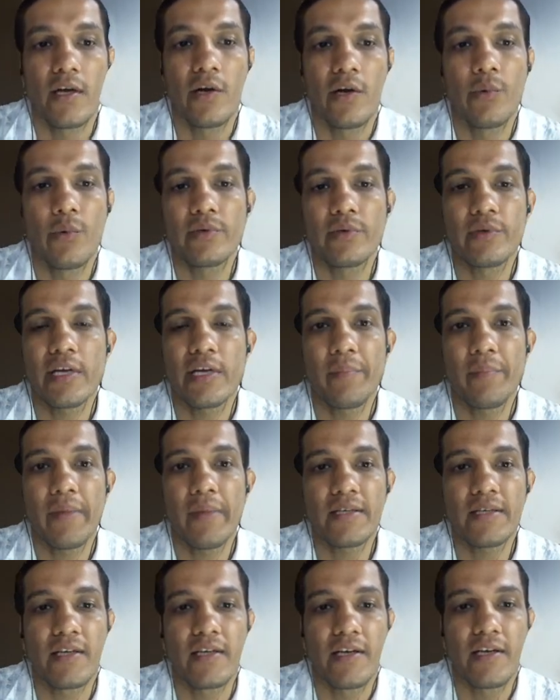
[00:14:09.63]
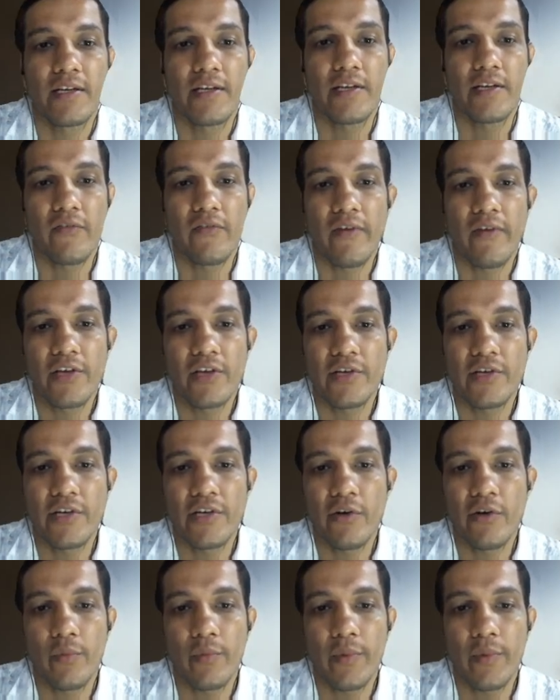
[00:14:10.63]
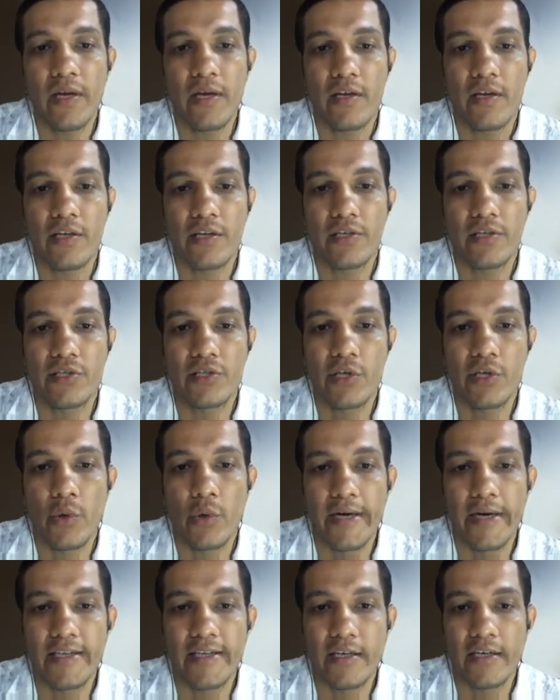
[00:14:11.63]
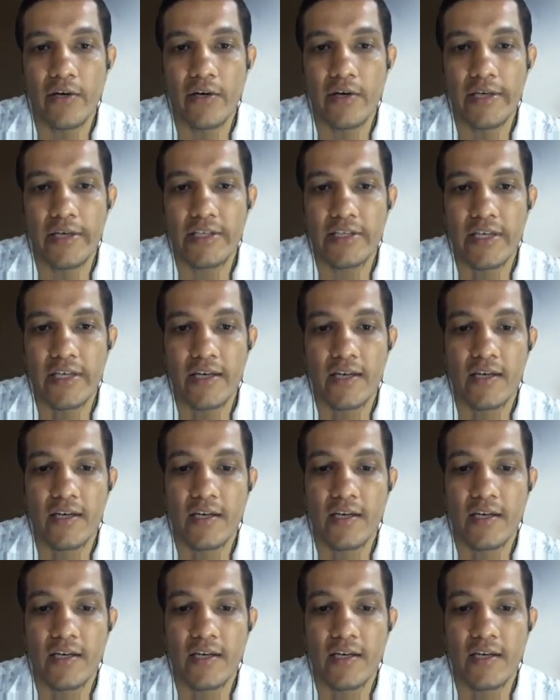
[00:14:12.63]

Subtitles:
No slip is your velocity will be zero at that region.